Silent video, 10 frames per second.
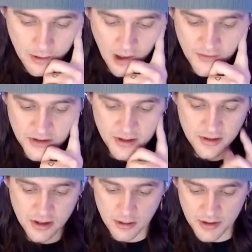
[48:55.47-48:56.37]
Obviously,
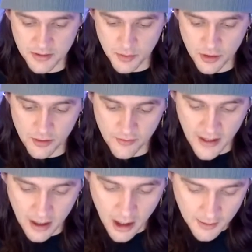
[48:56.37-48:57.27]
there's going to be some
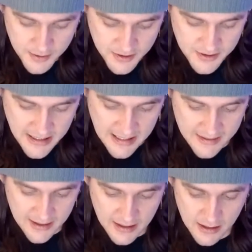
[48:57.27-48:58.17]
surefire options that I
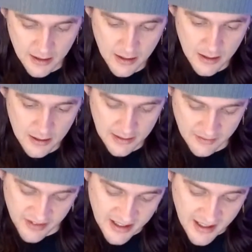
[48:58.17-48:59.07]
think,
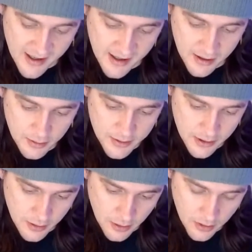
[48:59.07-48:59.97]
like Vicario
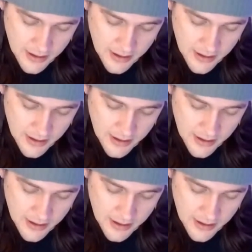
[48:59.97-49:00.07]
in goal.